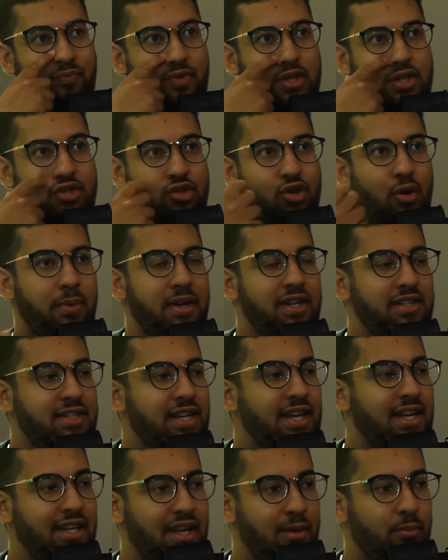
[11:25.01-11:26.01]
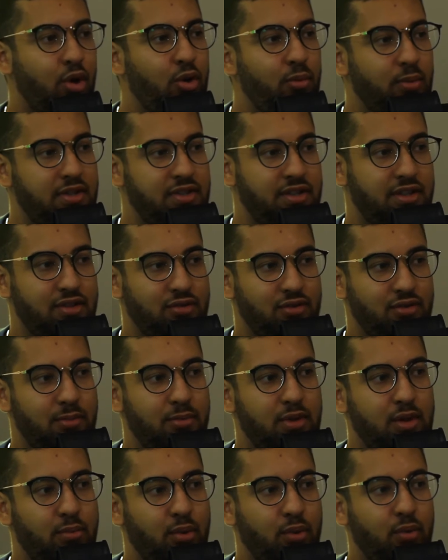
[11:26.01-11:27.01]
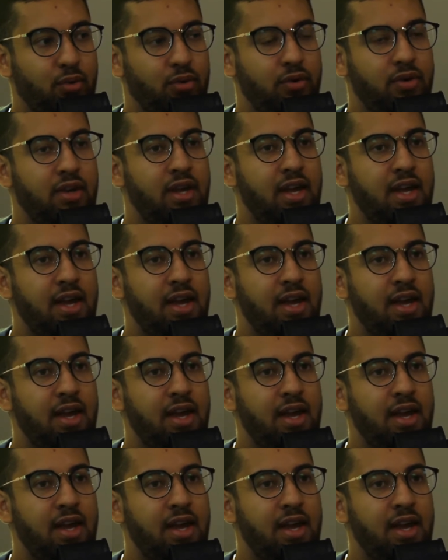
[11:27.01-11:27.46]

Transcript: But stopping and taking that moment is extremely important.